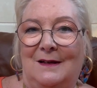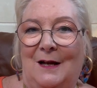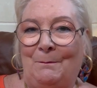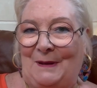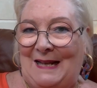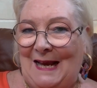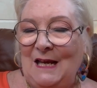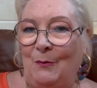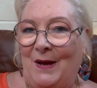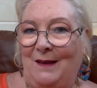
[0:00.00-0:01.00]
and
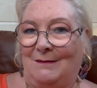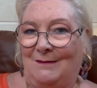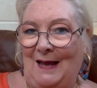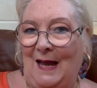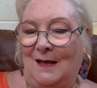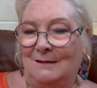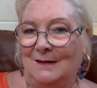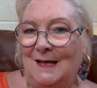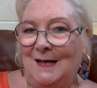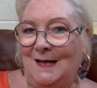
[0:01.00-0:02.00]
play with
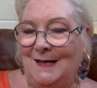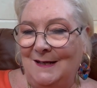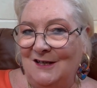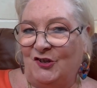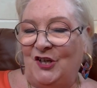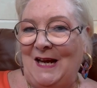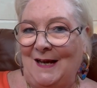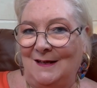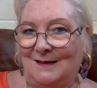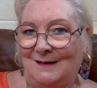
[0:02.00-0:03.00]
and
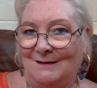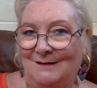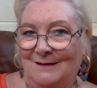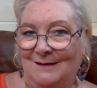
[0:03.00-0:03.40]
initiate